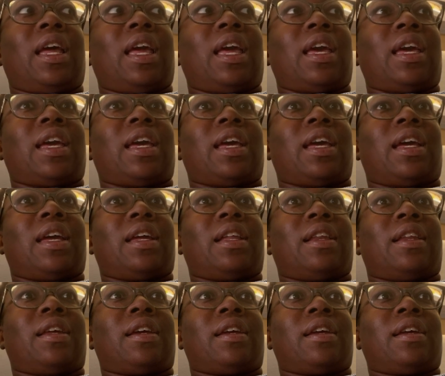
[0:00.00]

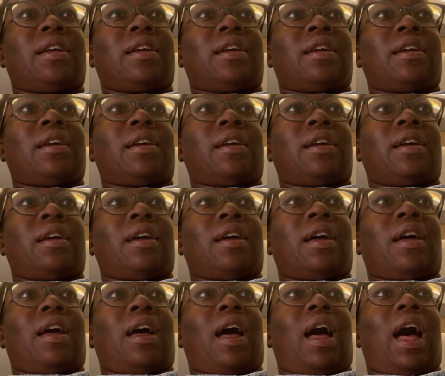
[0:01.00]
And
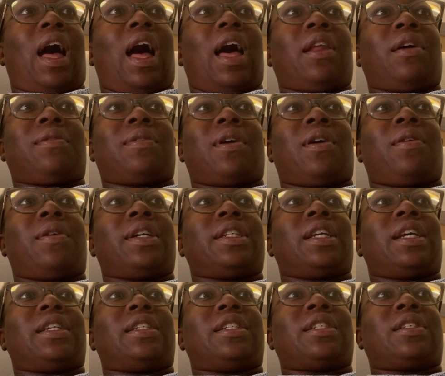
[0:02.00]
I don't know,
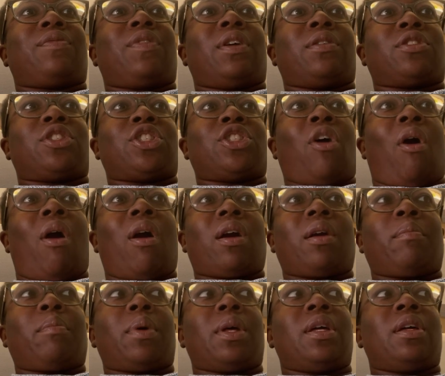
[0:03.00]
it just felt
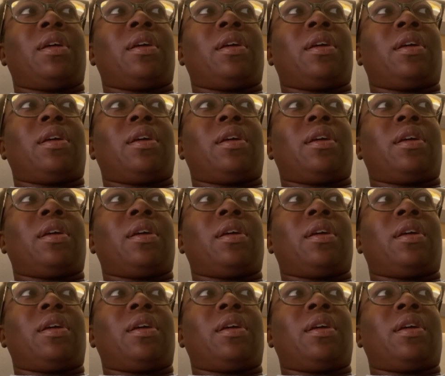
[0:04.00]
sharp.